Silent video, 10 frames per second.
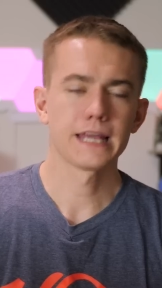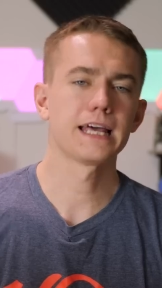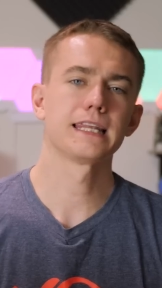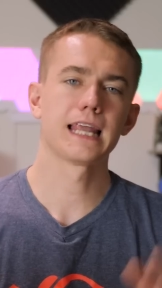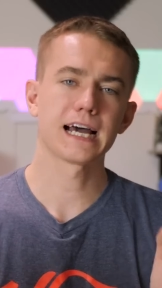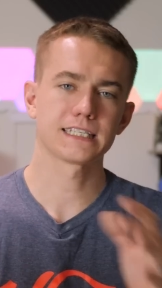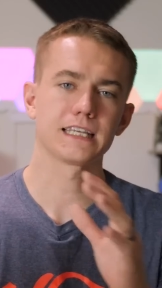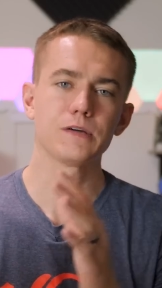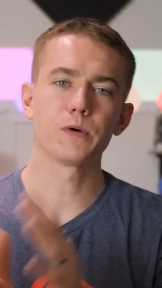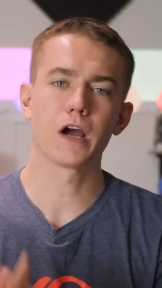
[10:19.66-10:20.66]
And then
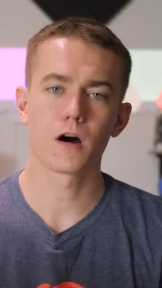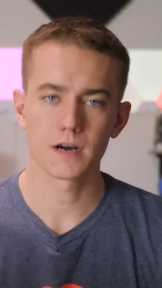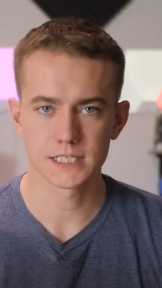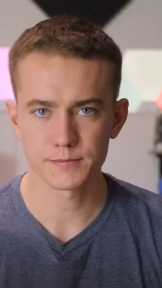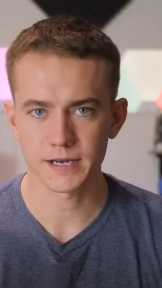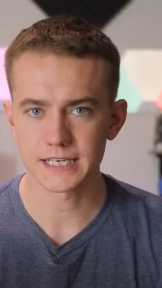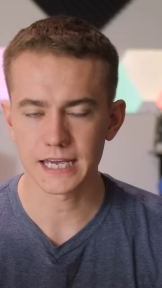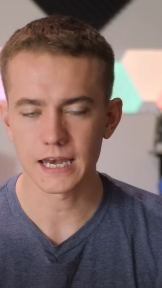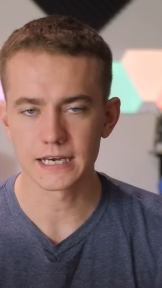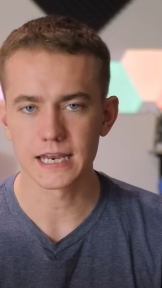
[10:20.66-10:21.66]
lastly, we are
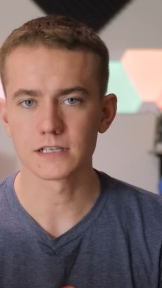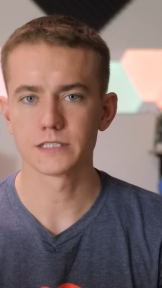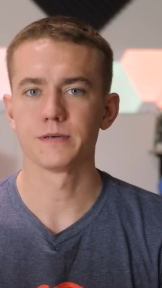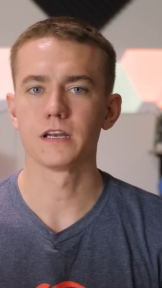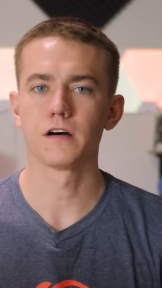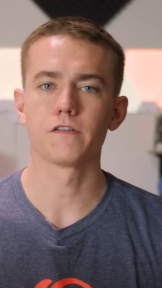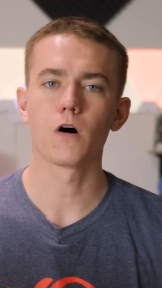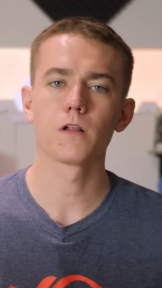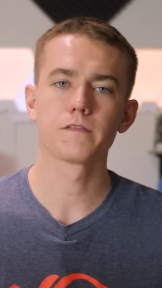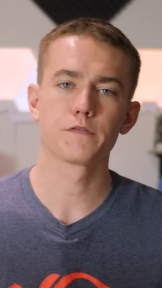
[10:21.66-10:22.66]
expecting an announcement of
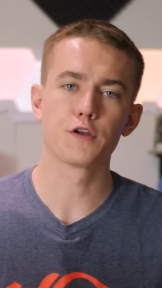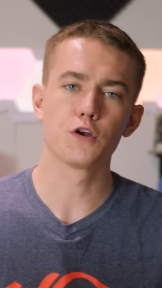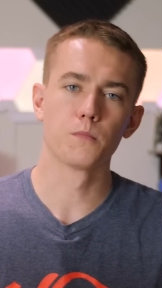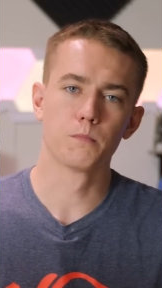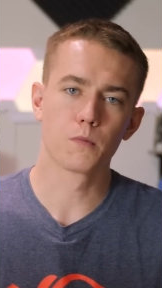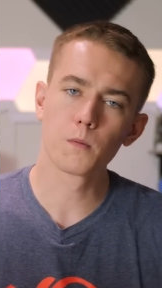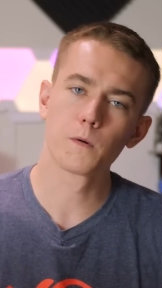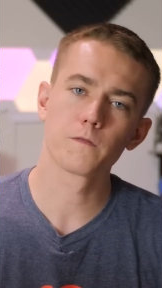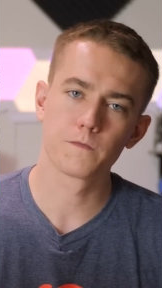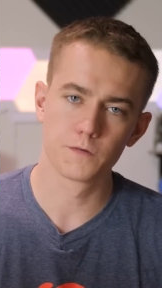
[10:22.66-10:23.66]
all of the new
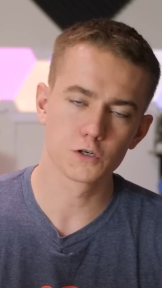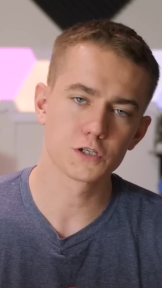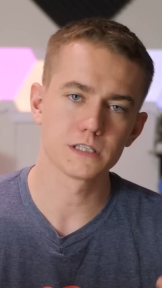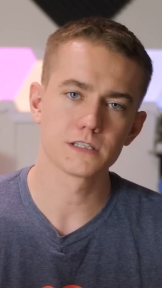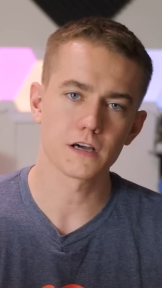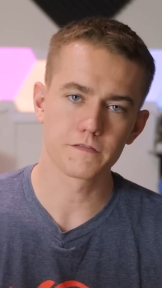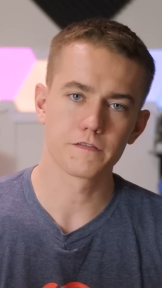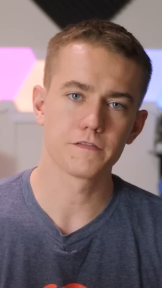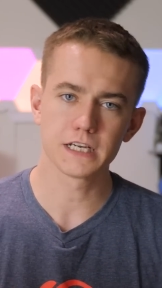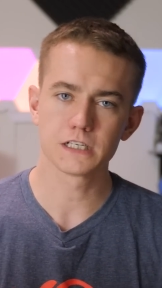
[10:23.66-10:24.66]
mobile versions of
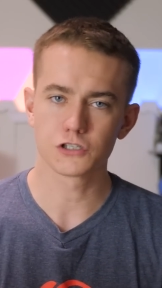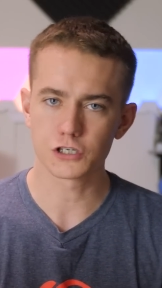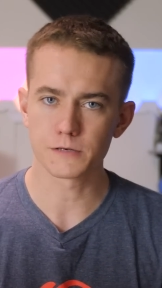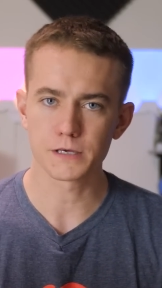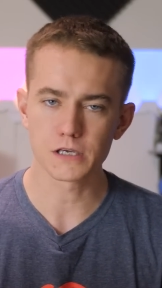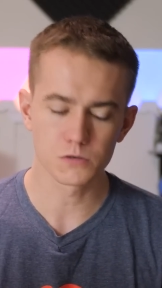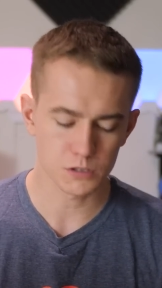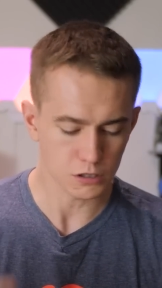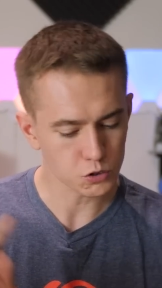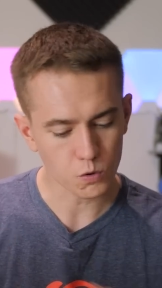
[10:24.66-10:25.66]
NVIDIA's
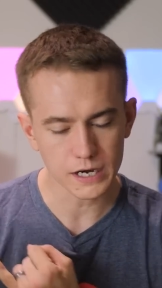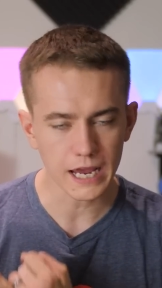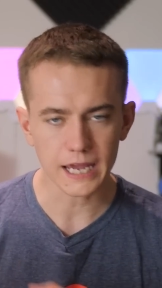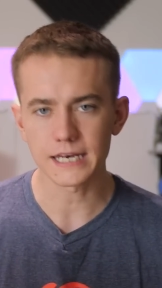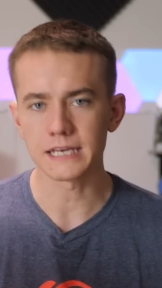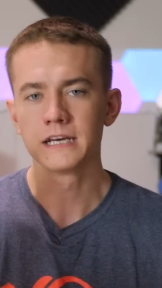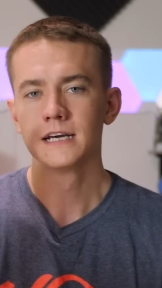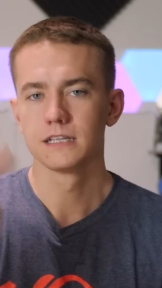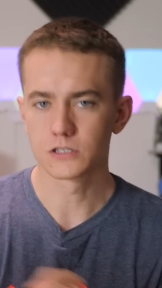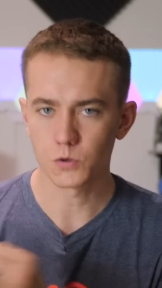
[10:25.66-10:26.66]
GPUs, the 2080,
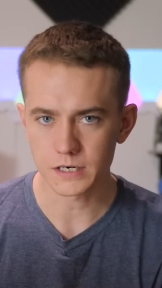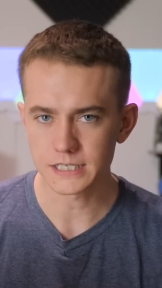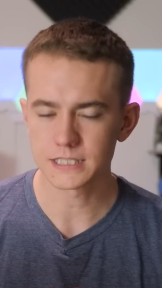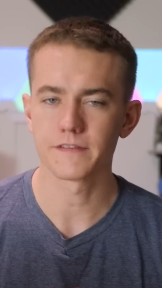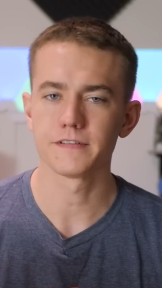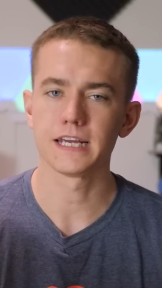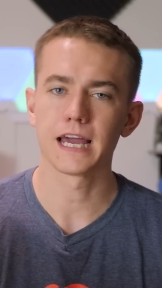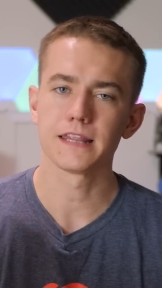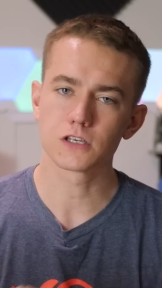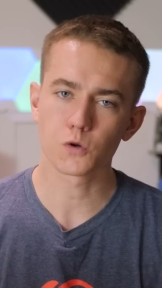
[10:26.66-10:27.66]
the
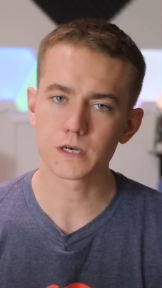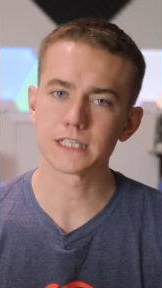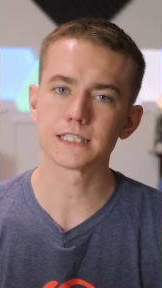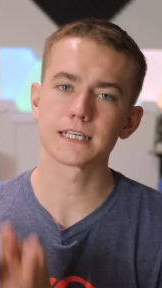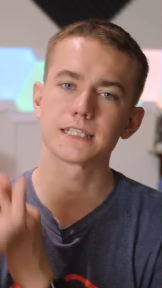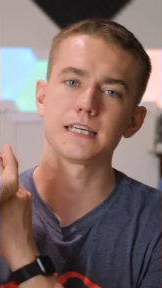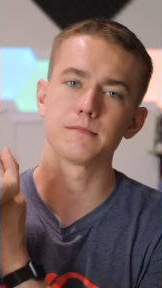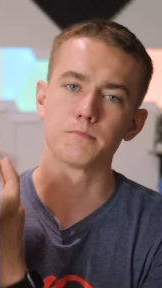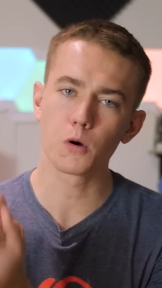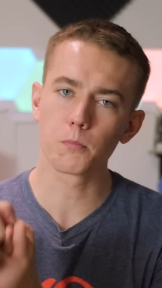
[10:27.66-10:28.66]
2070, and the
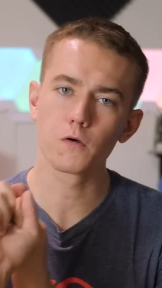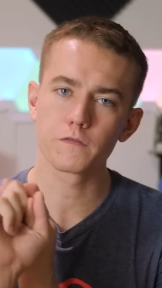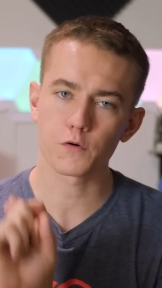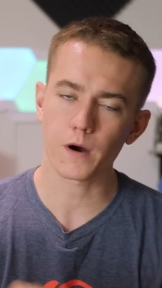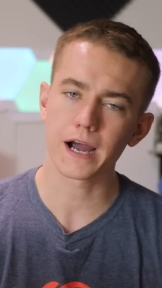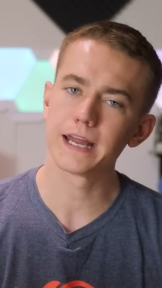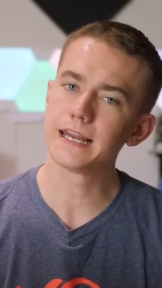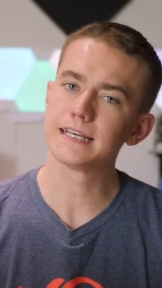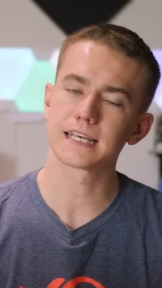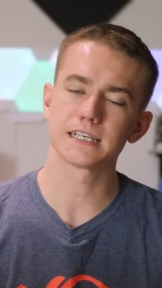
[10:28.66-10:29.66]
2060 mobile
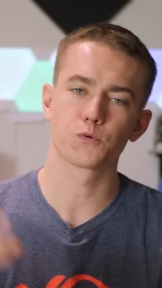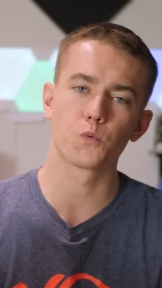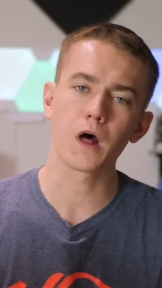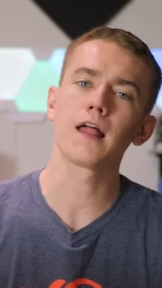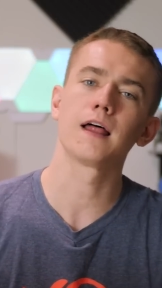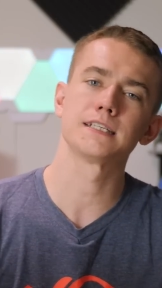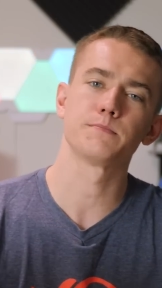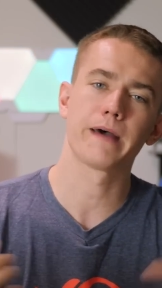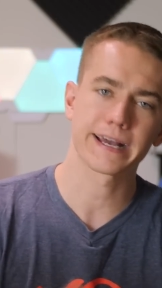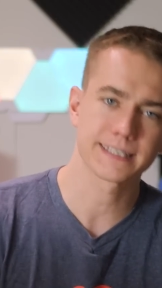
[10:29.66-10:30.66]
varieties, as well as
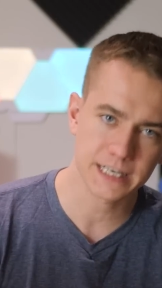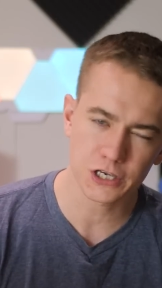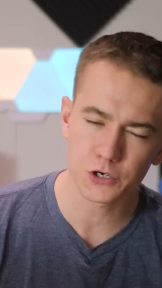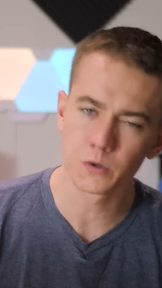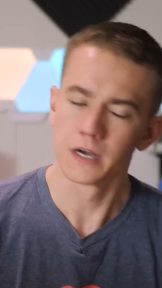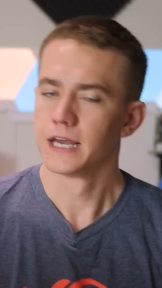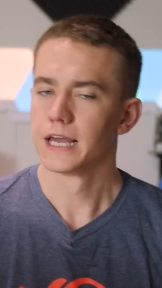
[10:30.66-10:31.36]
Max-Q.